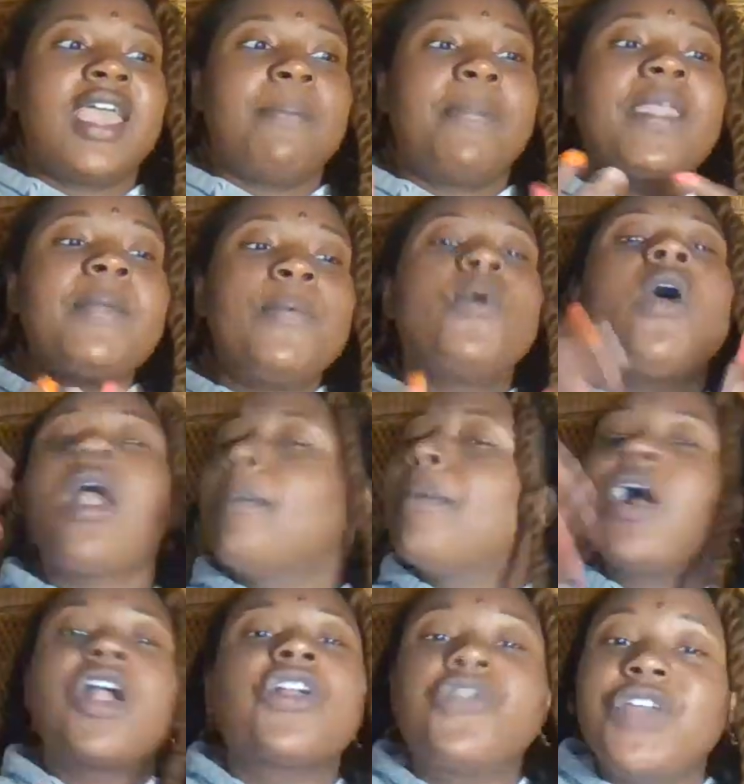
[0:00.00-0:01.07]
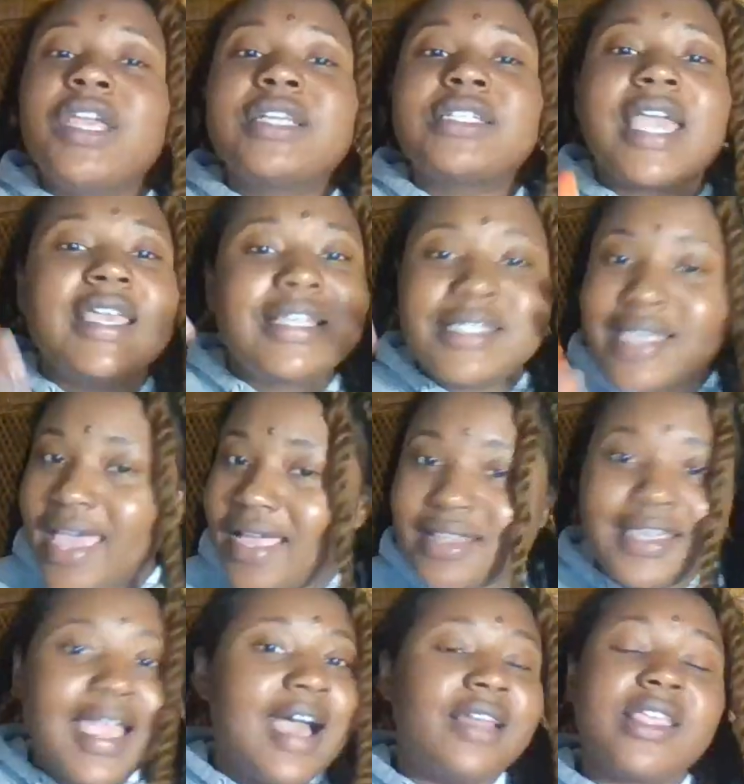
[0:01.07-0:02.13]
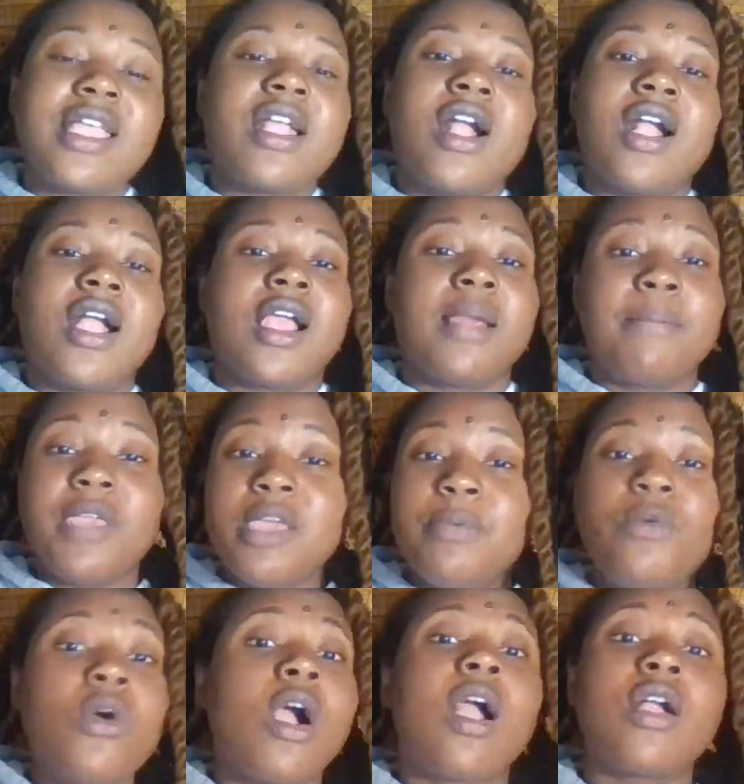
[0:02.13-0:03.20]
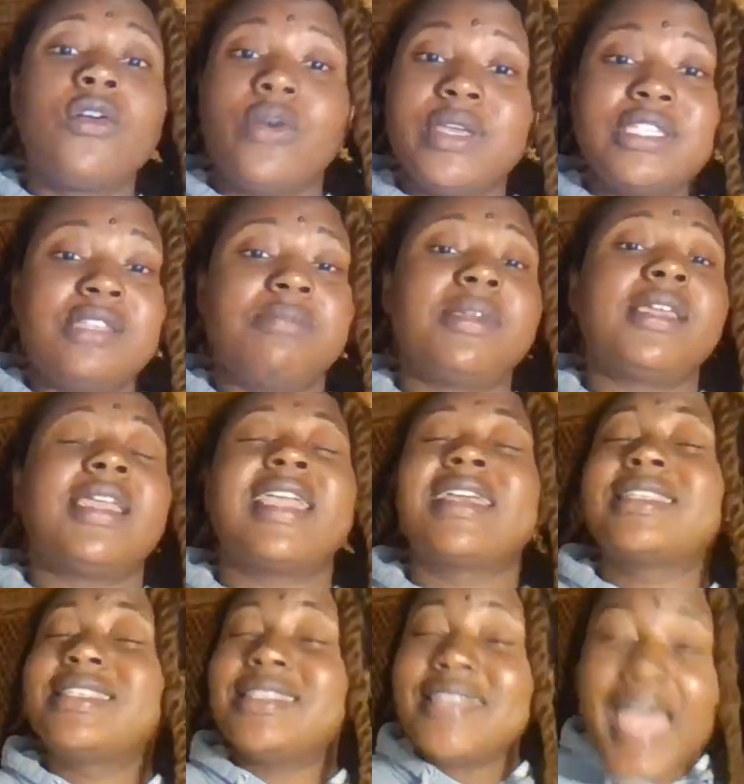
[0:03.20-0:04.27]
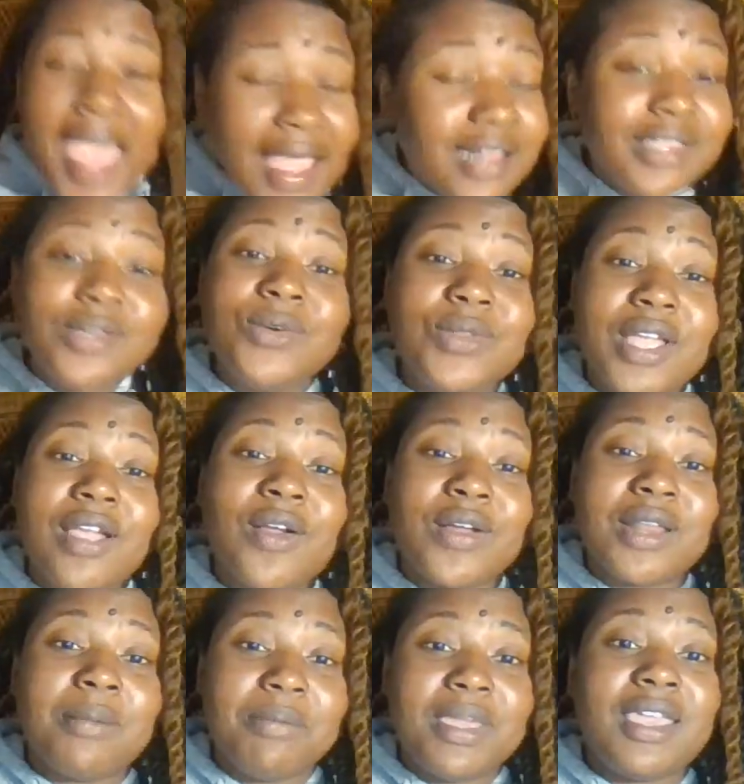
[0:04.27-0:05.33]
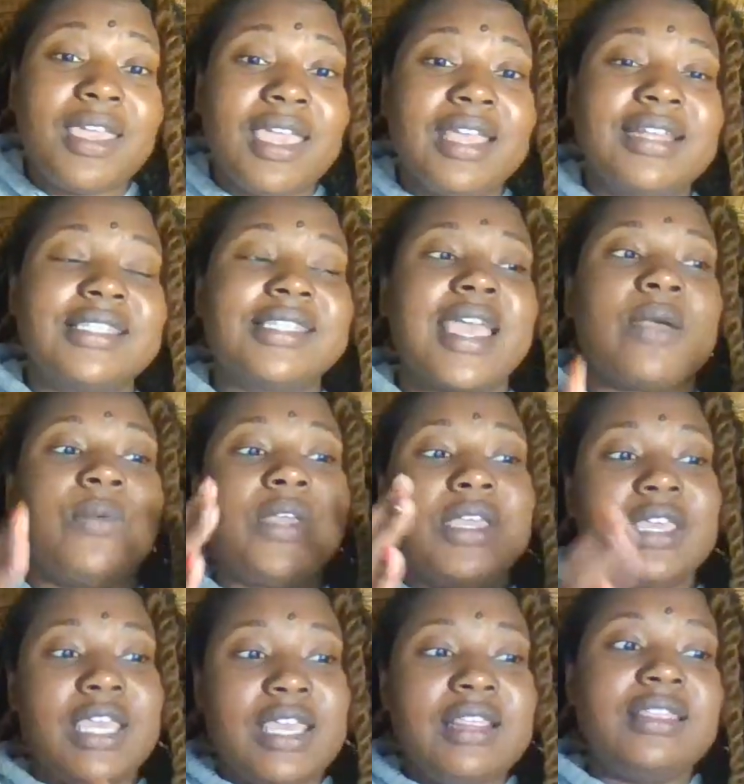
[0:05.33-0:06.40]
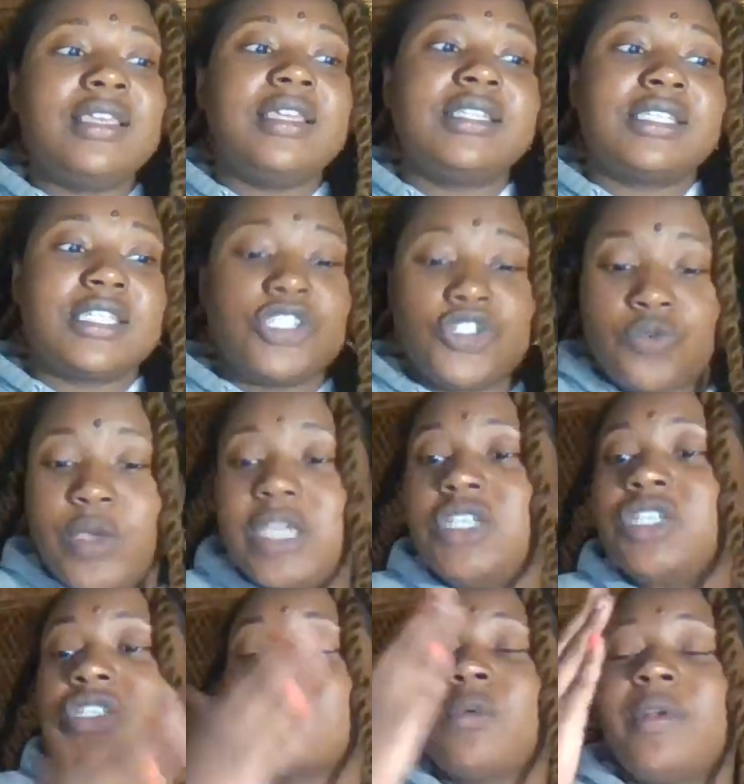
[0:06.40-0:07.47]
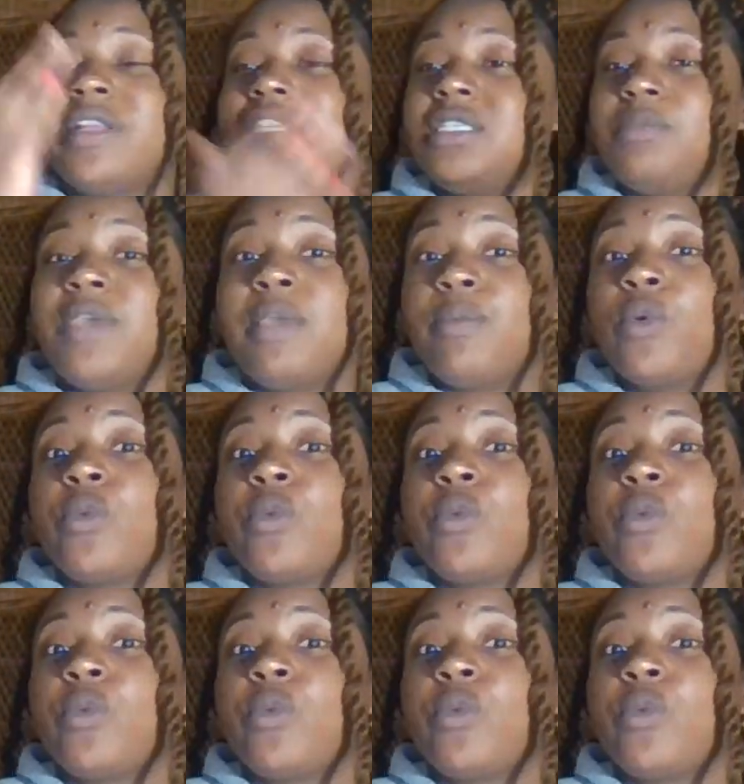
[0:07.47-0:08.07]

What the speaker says: people are perfect exactly how they are, and people are going to be exactly who they're going to be. And it's like we get these situations where these people